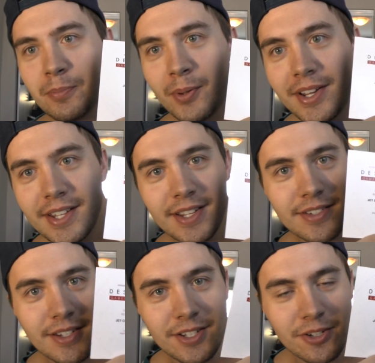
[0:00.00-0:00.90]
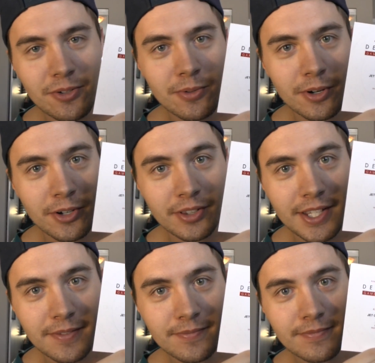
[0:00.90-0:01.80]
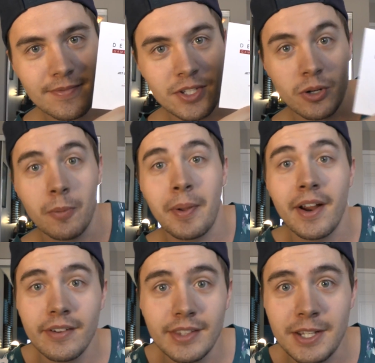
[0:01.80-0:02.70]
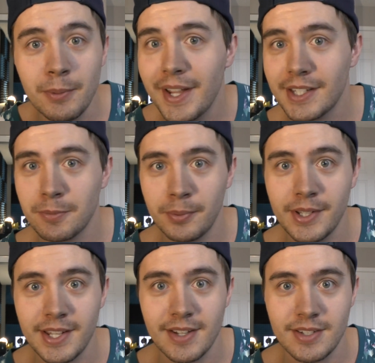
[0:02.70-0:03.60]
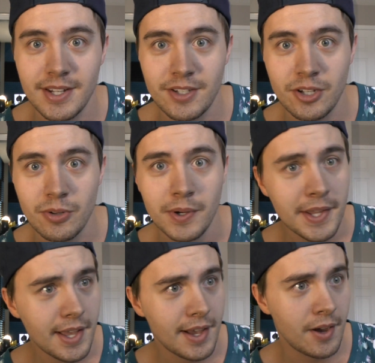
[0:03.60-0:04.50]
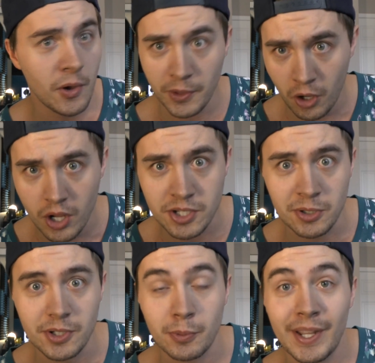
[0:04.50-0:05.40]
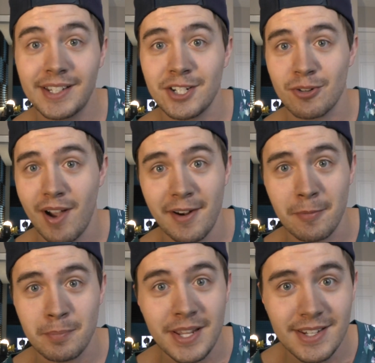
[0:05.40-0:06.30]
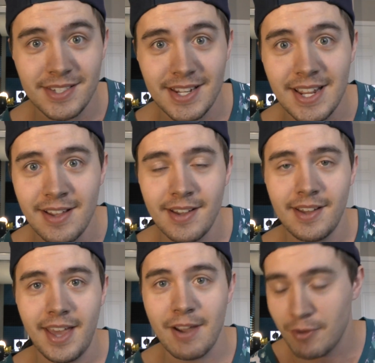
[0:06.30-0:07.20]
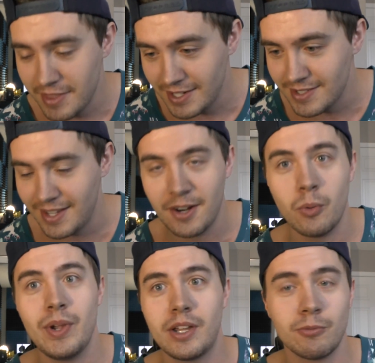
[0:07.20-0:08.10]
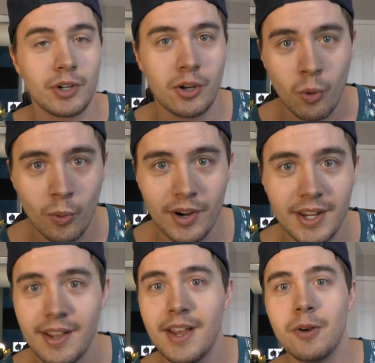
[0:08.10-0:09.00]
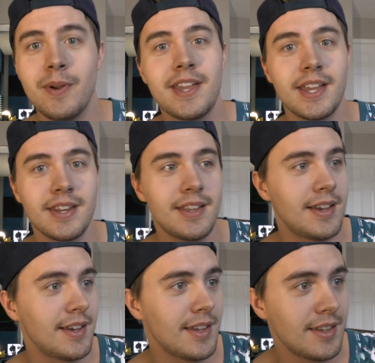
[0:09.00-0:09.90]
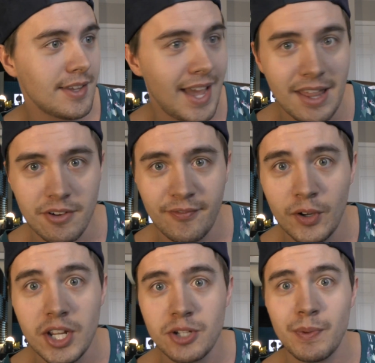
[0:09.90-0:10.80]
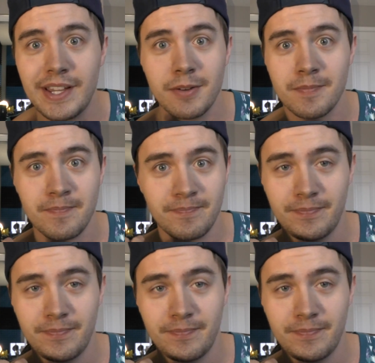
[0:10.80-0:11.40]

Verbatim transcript: to play Destiny two early. So apparently we get to play Destiny two uh, on the consoles. We get to try it on P C. Everything is there. We can record it. We can uh, gather footage. We can,